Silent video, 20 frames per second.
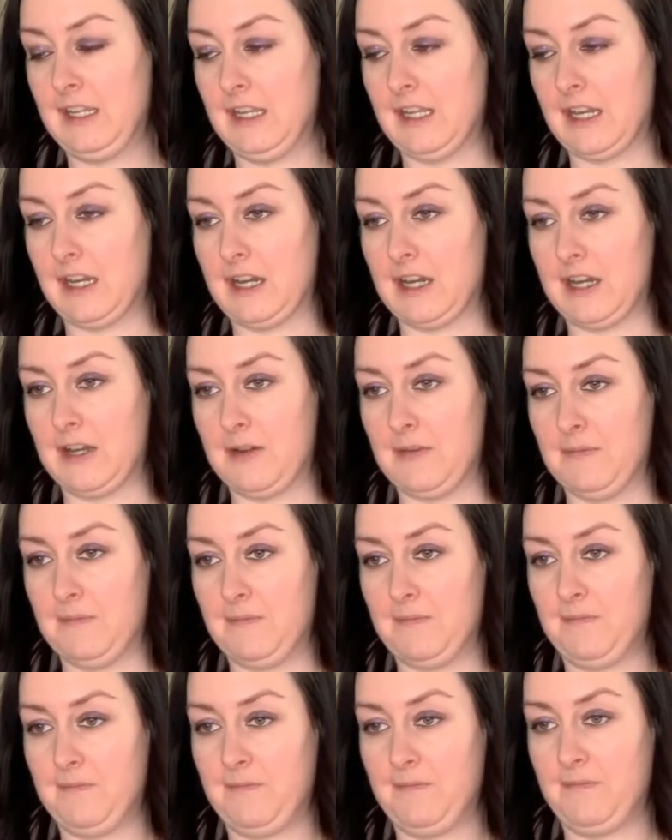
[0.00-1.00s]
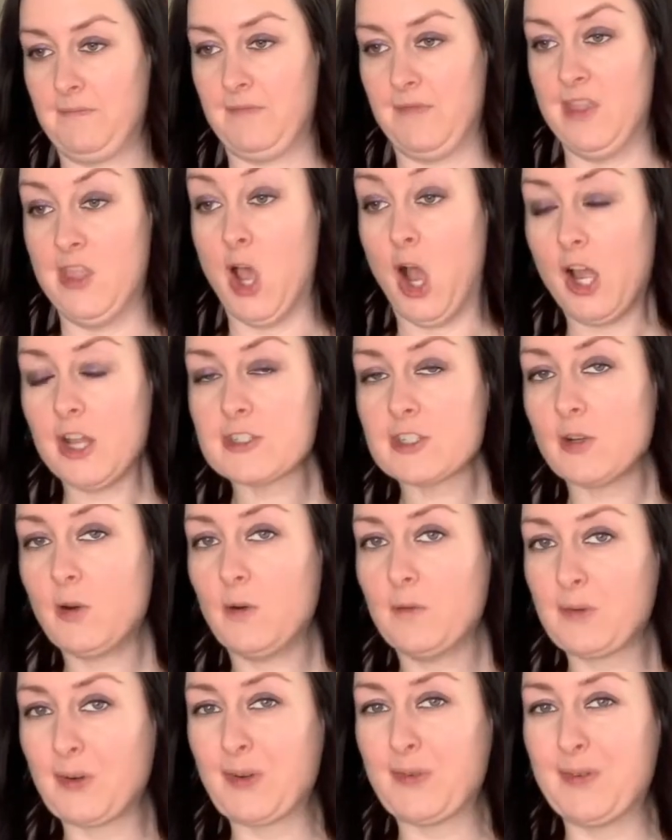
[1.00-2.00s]
um, not
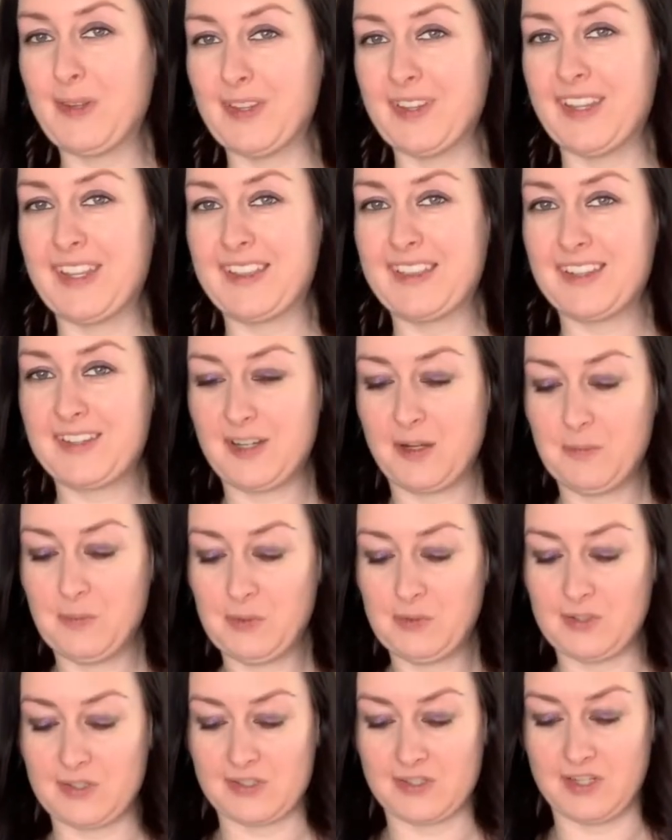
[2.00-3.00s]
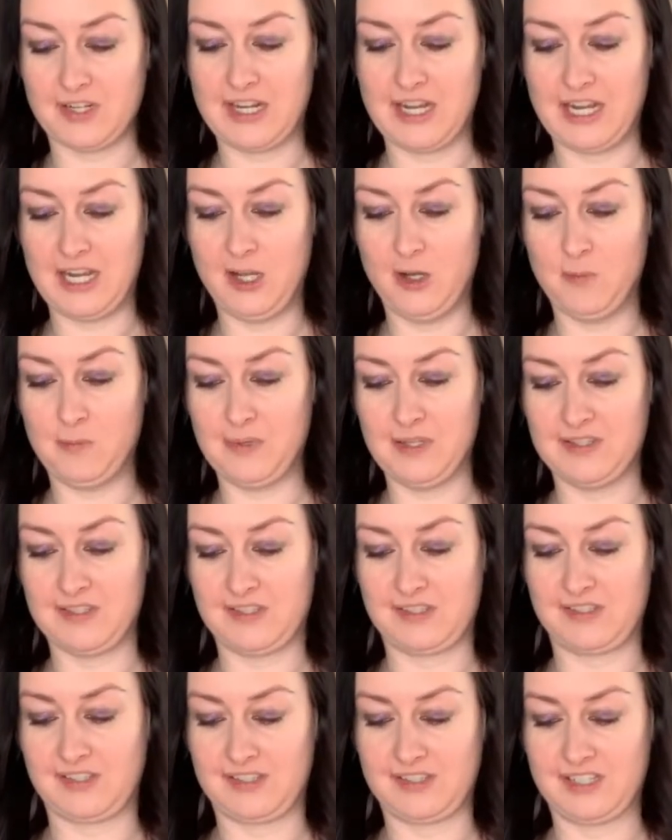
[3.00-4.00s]
overfilling the tumbler is going to help in the
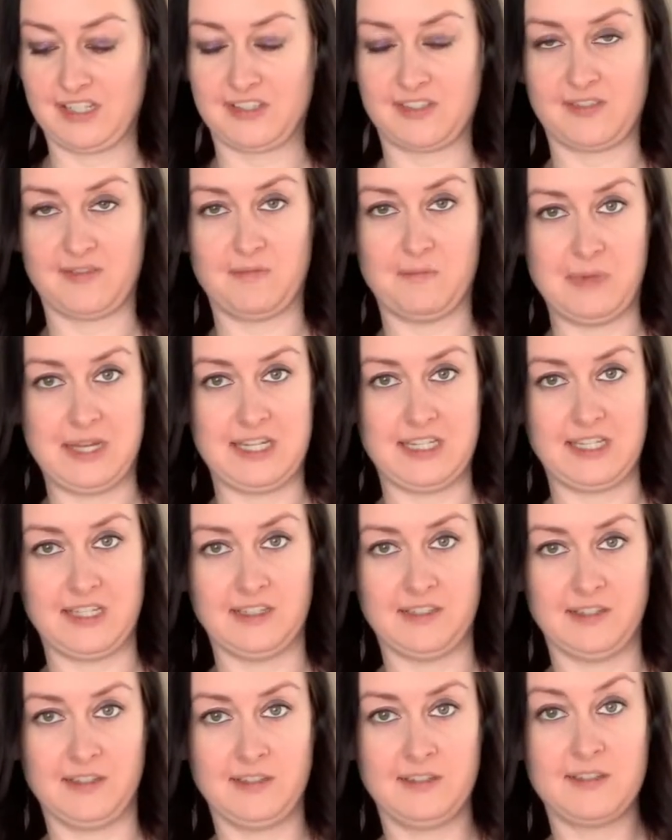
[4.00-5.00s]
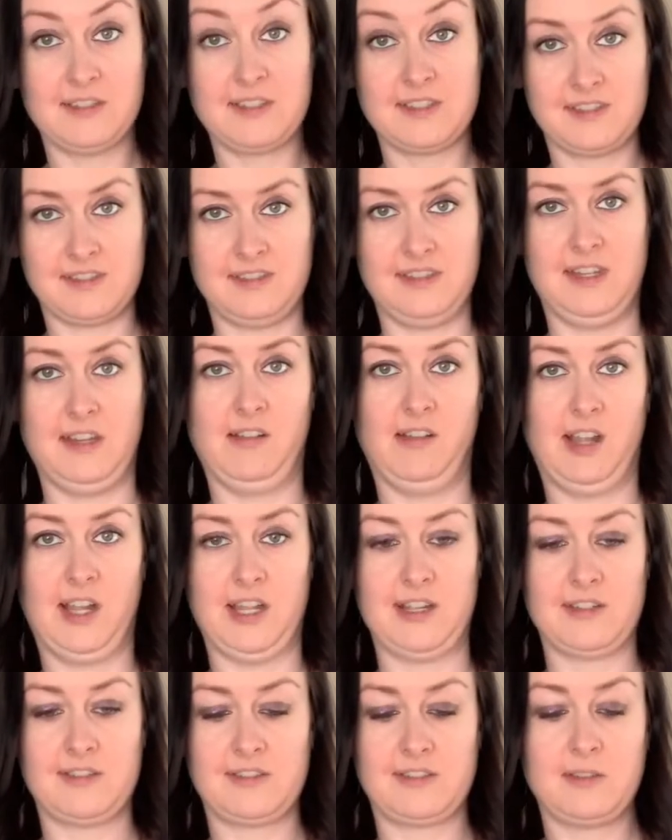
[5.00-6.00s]
success of making sea
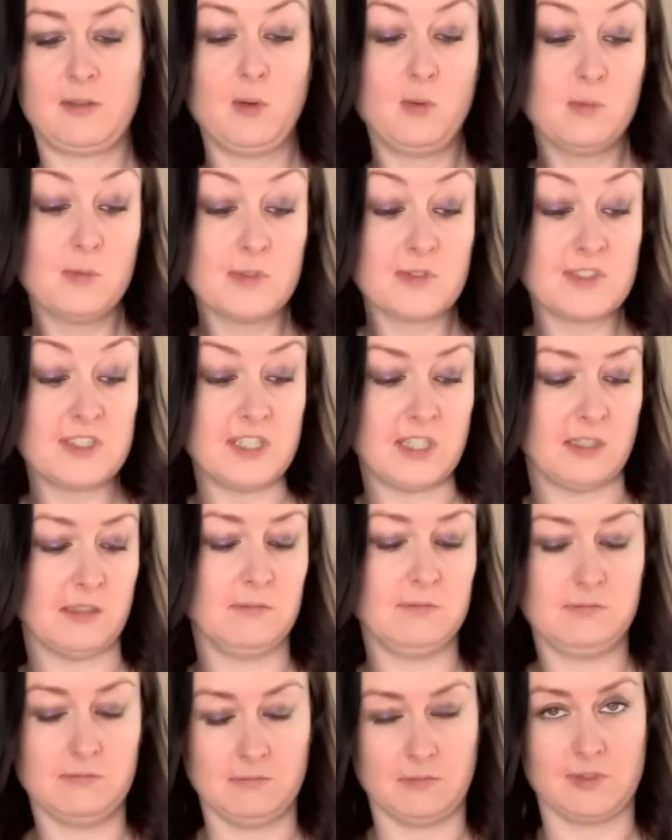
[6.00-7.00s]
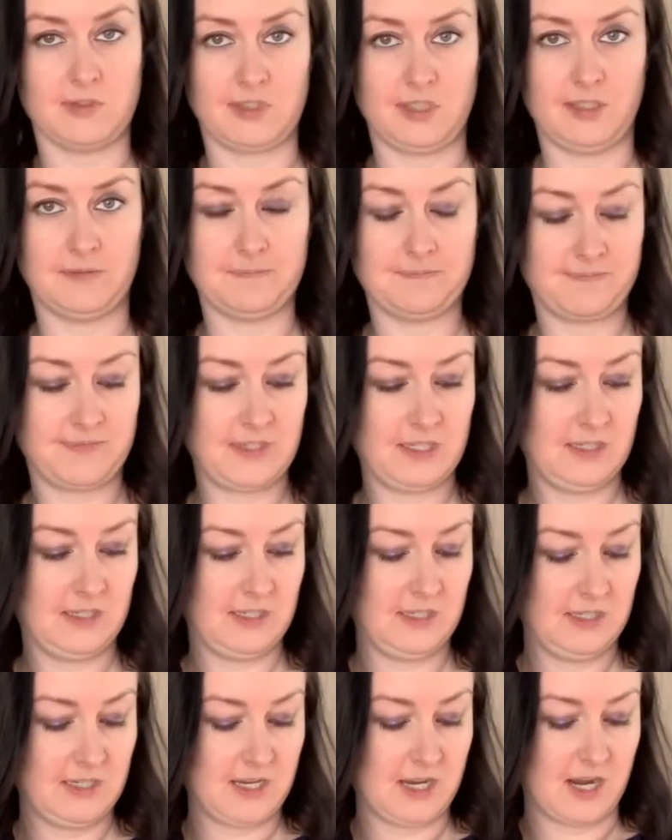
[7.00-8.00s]
glass. We'll see. We'll see.
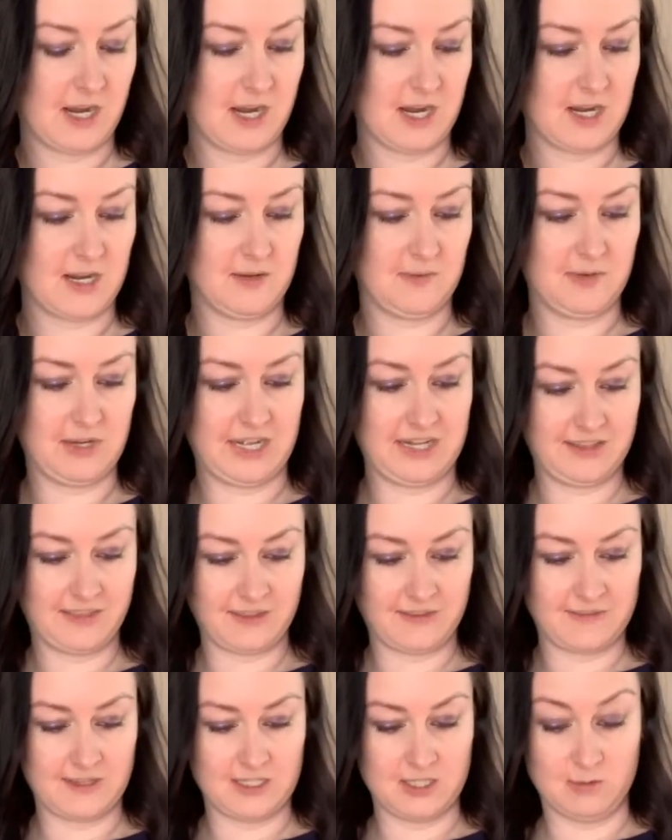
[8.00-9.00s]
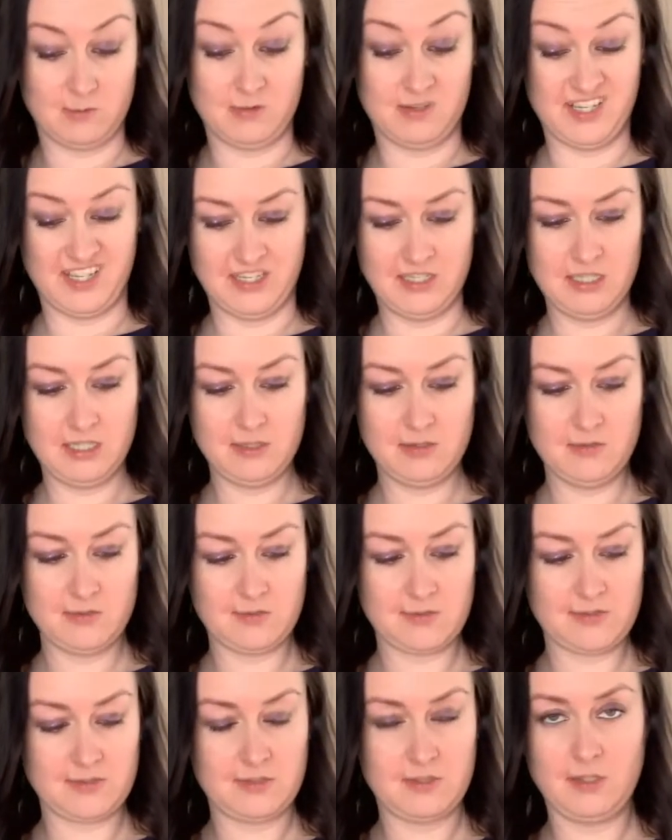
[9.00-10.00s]
Uh, anything that you didn't
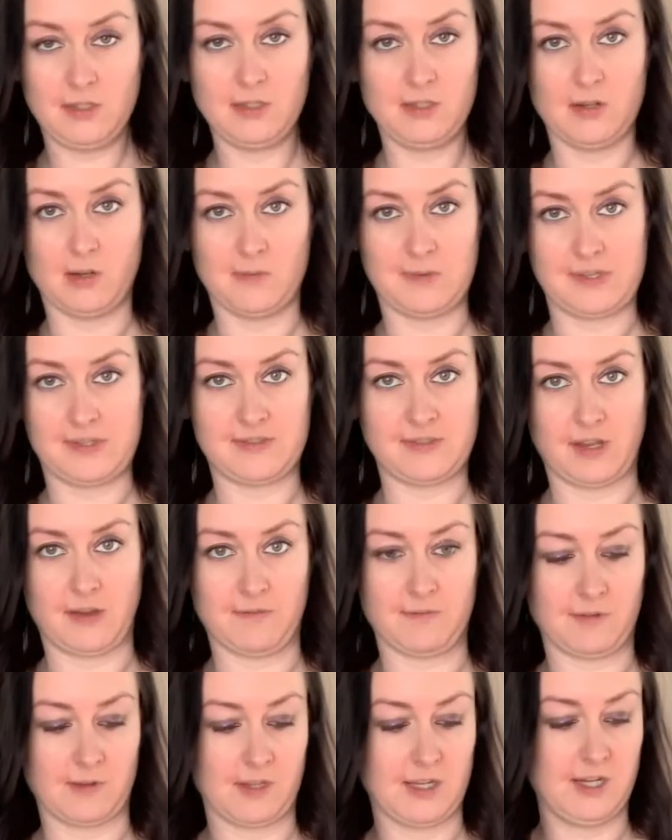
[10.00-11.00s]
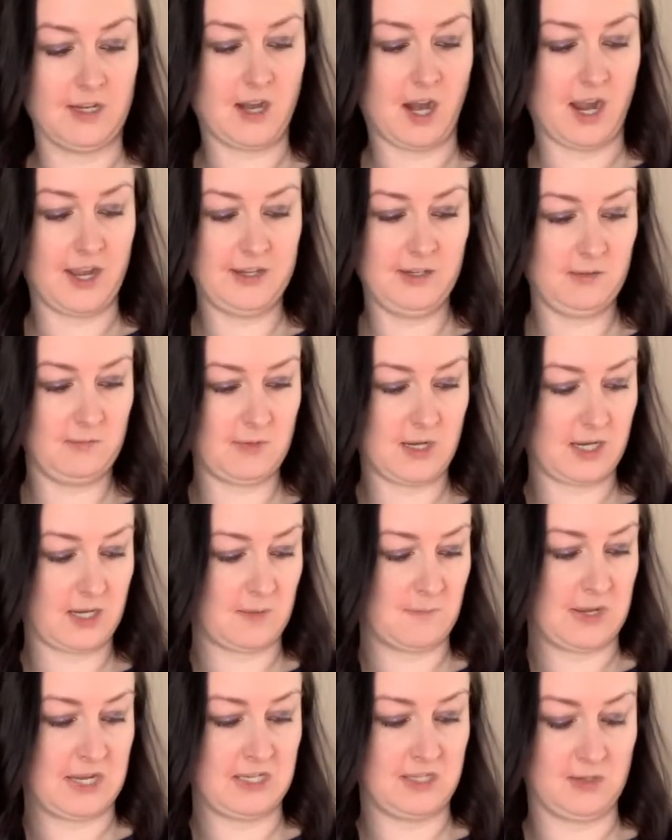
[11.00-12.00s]
use, you can always save for later. I don't
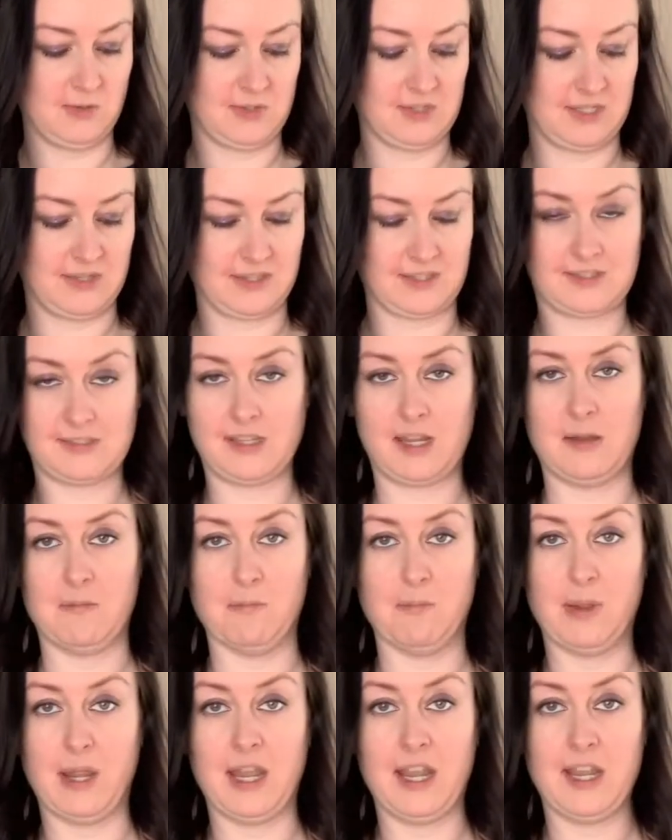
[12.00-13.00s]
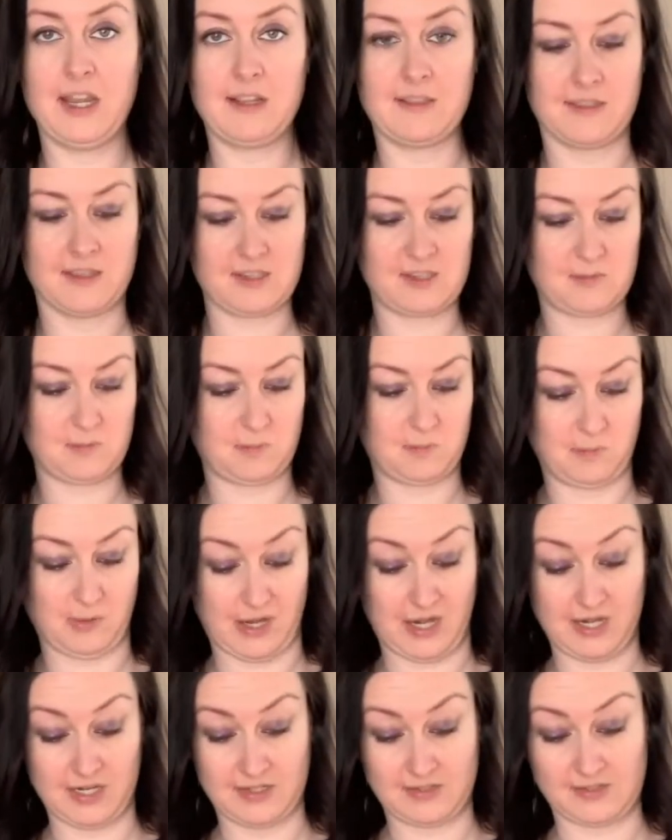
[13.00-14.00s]
recommend using the same bag. This
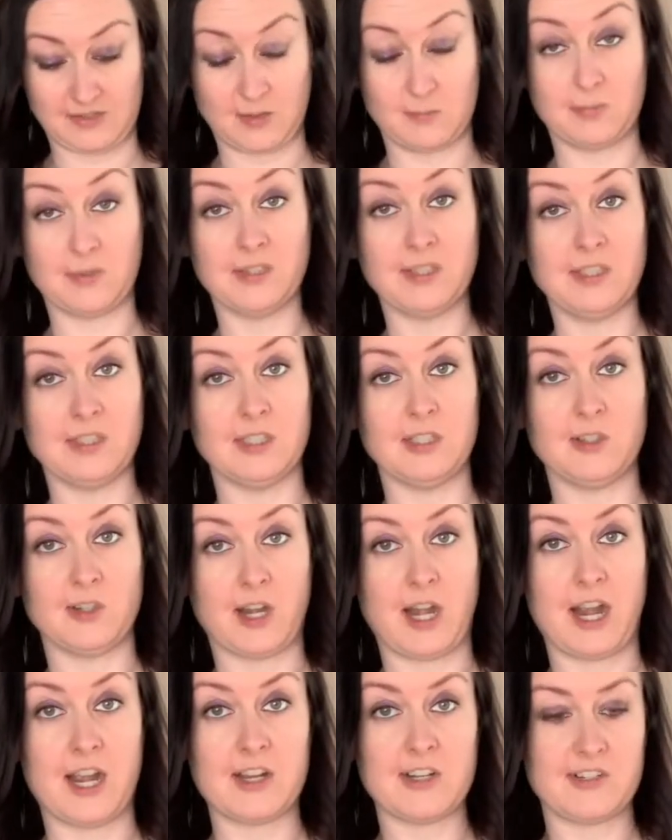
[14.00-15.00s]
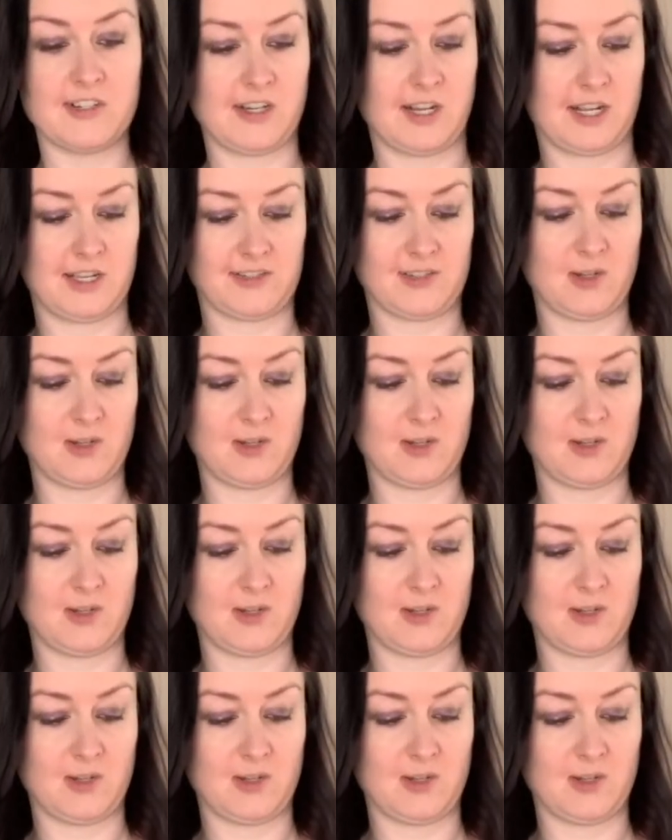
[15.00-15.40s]
bag is completely trashed. It has